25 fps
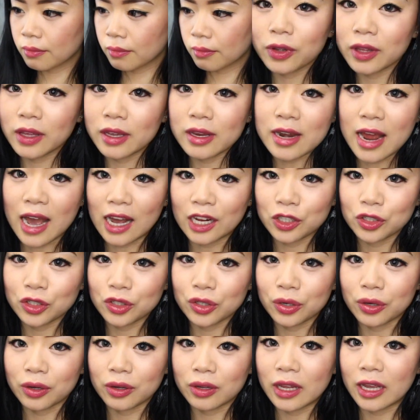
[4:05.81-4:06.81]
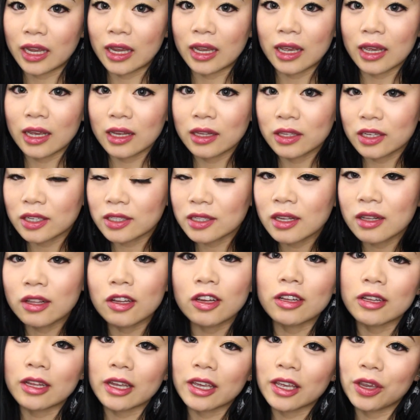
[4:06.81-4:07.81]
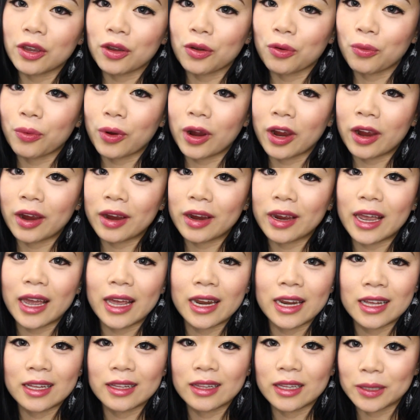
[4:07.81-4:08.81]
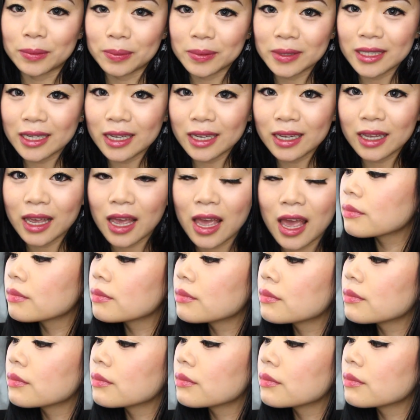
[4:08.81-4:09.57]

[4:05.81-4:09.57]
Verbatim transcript: Really natural, like it doesn't look like you're wearing any lipstick.